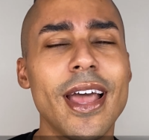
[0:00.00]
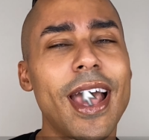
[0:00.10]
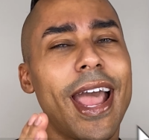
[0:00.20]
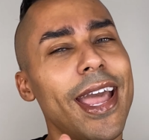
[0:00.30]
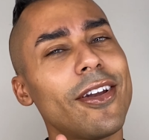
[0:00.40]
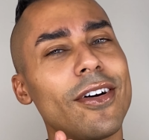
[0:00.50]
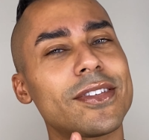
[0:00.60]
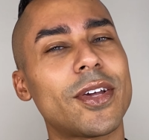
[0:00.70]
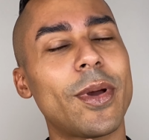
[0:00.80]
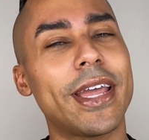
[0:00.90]
and
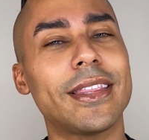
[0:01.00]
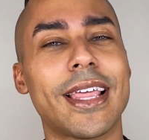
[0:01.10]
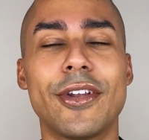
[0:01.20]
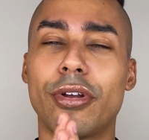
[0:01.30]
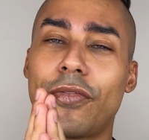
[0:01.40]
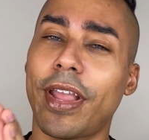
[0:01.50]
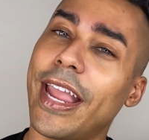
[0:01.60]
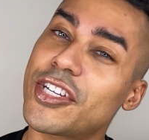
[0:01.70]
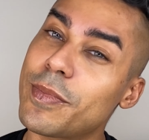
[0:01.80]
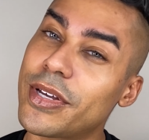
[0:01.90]
also hit that
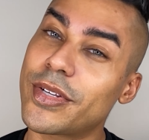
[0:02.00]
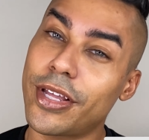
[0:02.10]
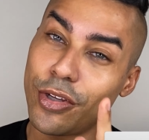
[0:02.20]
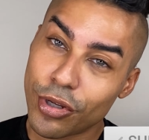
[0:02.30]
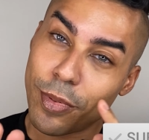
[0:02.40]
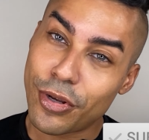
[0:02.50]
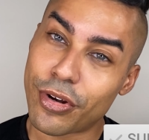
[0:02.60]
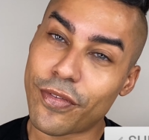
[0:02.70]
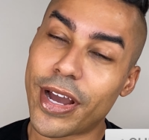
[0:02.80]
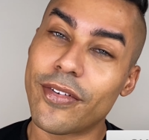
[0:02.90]
notification bell so that you can be
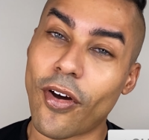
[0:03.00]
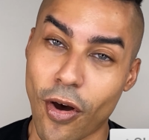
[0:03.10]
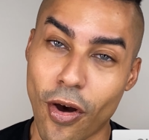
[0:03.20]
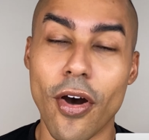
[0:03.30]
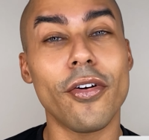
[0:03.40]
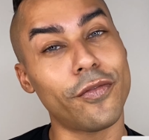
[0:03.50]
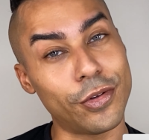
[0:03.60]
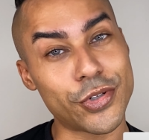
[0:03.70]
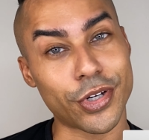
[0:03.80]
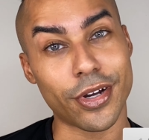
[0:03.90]
notified of all
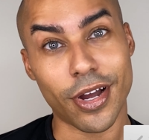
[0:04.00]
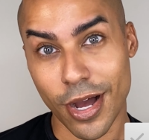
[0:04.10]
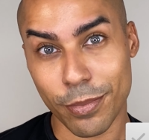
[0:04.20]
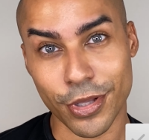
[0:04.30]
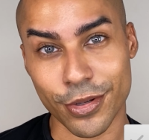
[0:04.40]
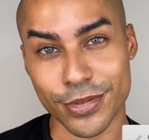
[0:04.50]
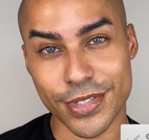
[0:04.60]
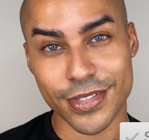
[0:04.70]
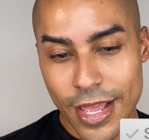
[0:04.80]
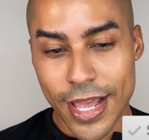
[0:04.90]
future
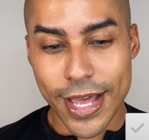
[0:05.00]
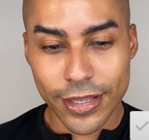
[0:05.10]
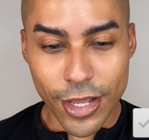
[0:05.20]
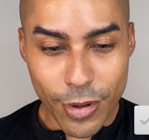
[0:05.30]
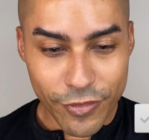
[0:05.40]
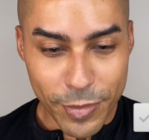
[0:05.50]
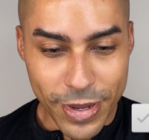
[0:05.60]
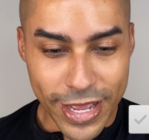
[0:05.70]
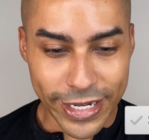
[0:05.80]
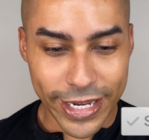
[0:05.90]
uploads. Hello
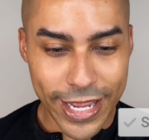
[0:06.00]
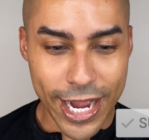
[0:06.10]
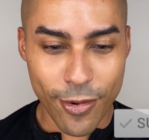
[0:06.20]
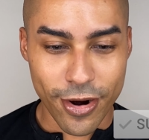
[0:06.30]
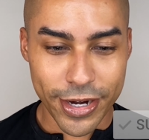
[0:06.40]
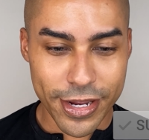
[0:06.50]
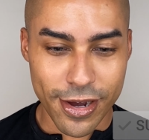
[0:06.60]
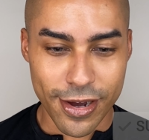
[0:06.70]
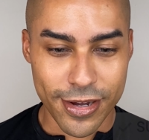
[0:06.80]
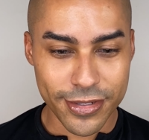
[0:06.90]
everybody, how are
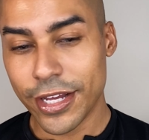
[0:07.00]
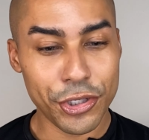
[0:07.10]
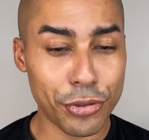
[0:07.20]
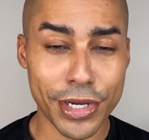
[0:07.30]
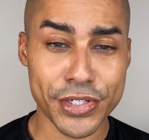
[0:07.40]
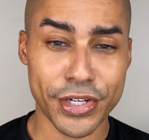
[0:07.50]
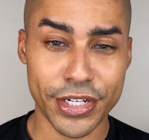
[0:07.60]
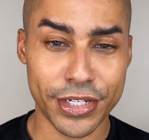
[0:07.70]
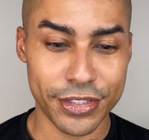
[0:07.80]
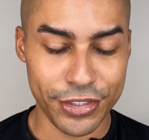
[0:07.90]
y'all? You guys
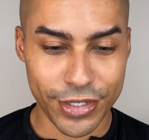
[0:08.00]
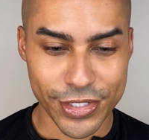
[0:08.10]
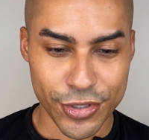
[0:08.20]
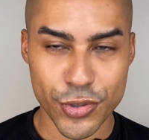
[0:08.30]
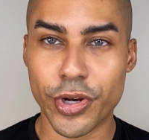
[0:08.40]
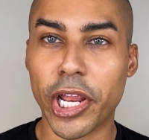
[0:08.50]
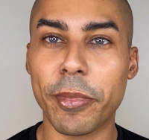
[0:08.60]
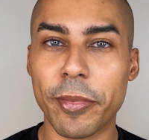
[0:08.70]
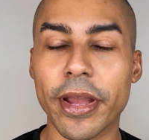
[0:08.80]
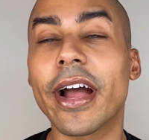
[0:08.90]
are joining
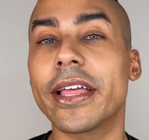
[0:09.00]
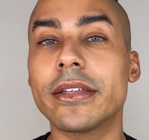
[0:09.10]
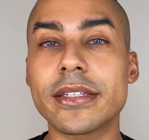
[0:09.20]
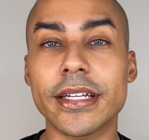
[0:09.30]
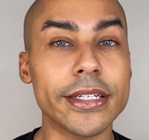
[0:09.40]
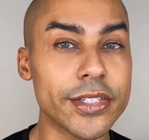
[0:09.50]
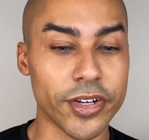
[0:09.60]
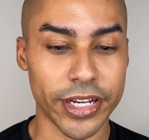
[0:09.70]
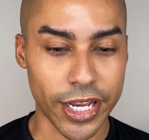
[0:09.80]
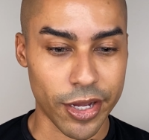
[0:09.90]
me behind the scenes
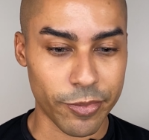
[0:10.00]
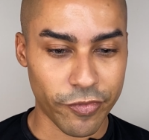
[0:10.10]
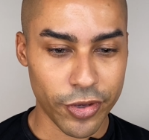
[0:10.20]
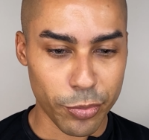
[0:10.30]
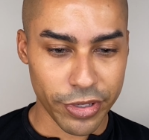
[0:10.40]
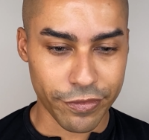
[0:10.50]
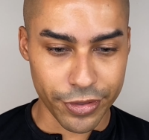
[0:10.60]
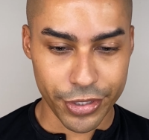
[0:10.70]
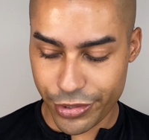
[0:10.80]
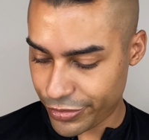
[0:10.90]
right now. I'm filming for
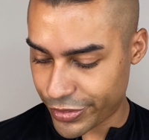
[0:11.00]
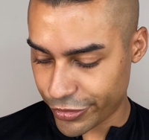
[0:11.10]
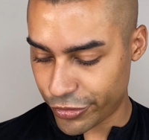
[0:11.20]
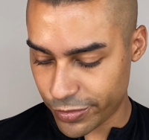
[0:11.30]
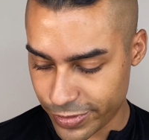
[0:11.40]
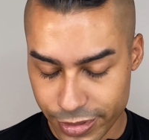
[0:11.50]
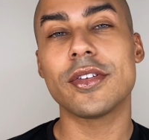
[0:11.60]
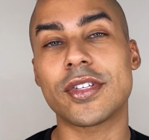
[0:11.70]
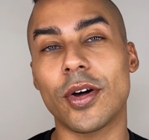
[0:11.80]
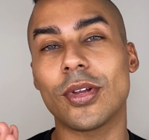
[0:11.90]
YouTube.
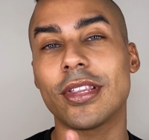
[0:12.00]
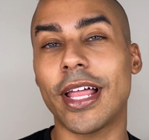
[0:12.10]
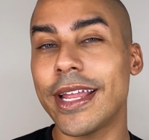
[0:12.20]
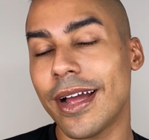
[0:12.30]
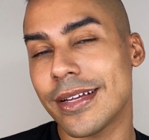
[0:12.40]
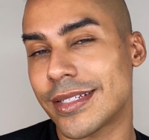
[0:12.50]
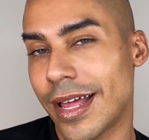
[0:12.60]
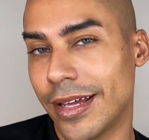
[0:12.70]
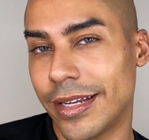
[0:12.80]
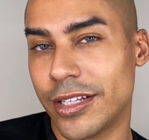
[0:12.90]
So like I
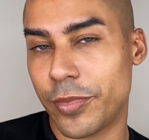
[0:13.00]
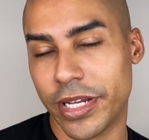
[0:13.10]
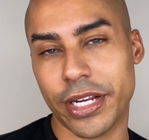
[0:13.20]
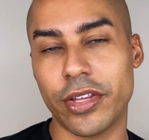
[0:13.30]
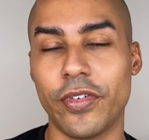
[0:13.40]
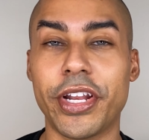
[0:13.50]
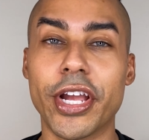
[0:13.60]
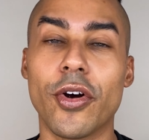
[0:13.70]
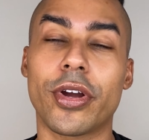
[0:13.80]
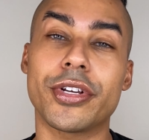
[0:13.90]
said in the beginning of the
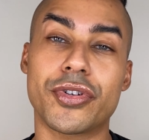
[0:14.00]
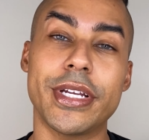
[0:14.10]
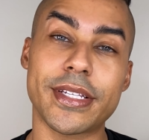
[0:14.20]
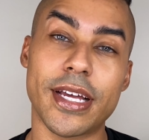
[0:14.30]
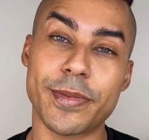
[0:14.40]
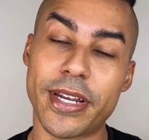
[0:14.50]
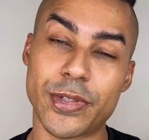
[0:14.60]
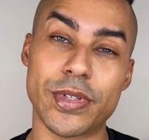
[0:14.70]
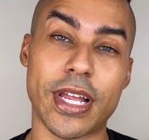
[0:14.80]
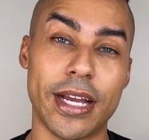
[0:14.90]
video, Catrice
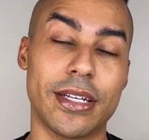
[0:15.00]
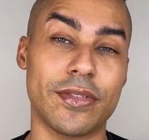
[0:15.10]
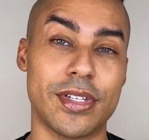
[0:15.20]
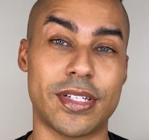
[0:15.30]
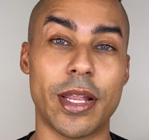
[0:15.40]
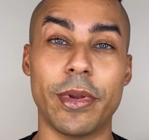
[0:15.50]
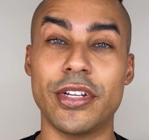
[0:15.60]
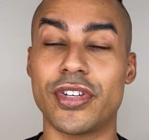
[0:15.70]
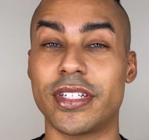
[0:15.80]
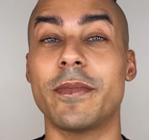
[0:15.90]
Cosmetics was kind enough to send me
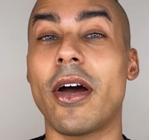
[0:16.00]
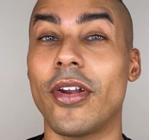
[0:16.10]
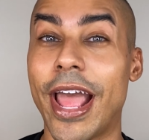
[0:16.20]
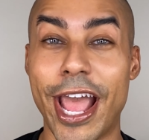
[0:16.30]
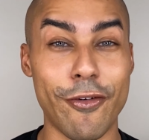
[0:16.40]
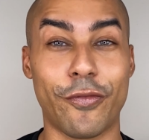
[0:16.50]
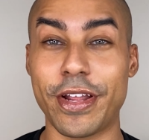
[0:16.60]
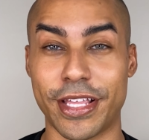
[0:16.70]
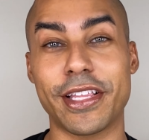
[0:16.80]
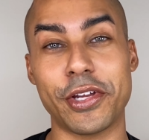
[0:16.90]
just about
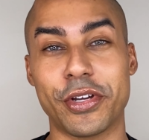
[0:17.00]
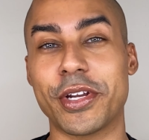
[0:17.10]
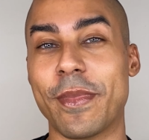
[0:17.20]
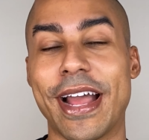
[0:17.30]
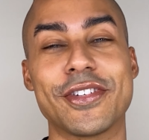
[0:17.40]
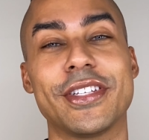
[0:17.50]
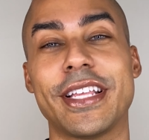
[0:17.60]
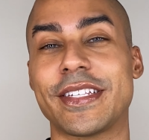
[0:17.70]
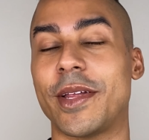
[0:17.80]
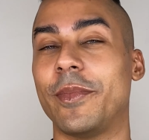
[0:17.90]
everything that you could imagine.
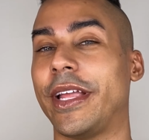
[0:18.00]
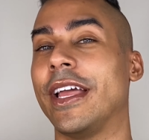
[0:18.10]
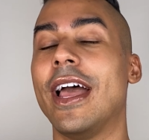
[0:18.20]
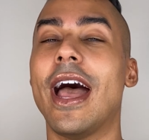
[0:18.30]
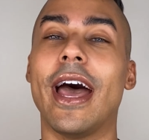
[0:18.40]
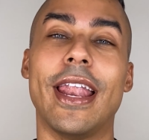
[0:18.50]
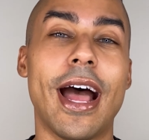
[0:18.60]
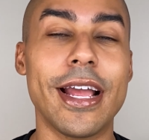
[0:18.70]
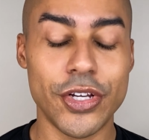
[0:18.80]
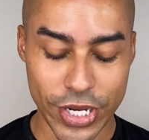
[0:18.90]
They sent me an
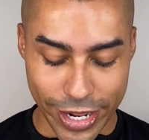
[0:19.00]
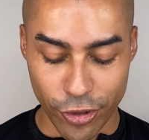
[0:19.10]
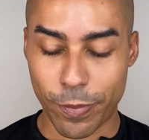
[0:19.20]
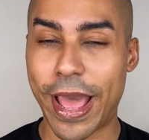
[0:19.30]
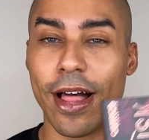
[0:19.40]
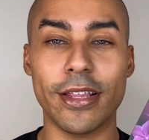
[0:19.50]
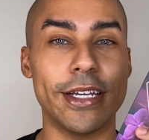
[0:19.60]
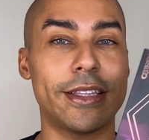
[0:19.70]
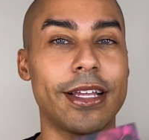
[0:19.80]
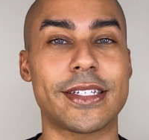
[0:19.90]
eyeshadow
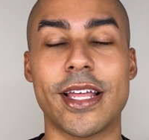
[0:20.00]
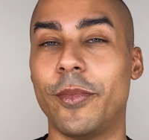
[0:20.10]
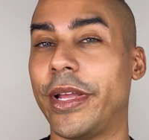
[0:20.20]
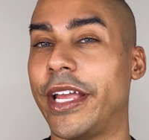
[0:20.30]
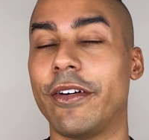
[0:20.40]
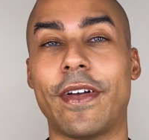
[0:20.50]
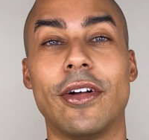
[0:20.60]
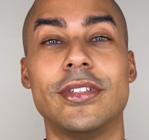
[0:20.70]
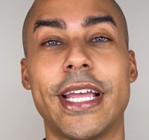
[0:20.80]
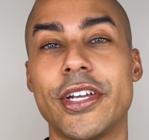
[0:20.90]
palette, they sent me a
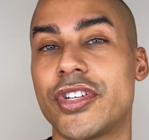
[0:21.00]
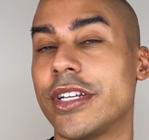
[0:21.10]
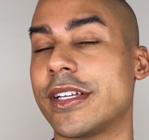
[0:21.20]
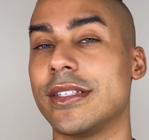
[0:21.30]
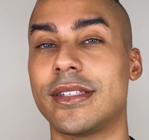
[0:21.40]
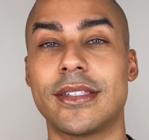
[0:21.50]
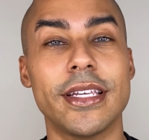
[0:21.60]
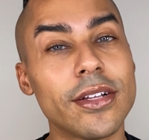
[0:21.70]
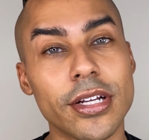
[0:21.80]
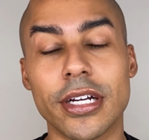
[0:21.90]
foundation,
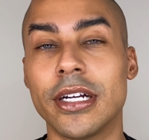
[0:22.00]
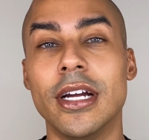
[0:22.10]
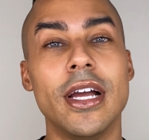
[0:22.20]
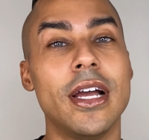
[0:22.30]
concealer,